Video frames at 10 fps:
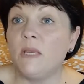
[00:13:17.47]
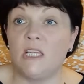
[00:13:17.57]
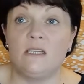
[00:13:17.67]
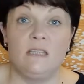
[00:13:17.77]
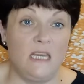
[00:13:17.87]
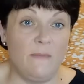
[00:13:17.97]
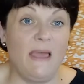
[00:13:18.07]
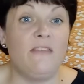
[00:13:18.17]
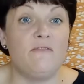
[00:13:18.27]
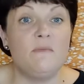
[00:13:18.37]
Because in a
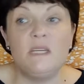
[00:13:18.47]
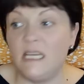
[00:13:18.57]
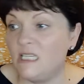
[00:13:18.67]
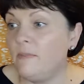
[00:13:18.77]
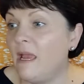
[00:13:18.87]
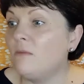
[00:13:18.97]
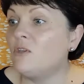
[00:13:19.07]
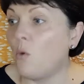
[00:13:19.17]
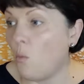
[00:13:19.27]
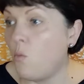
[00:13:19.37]
bathroom, you need to be able
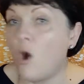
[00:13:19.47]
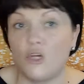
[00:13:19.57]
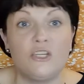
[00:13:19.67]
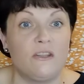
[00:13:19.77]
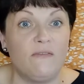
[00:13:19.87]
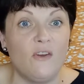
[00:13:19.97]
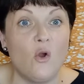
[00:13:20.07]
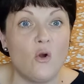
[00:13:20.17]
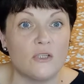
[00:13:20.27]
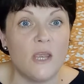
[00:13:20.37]
to wash the
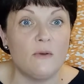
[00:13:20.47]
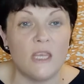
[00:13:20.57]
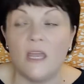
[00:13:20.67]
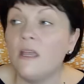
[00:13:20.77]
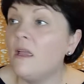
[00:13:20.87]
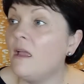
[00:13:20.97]
floor, don't you?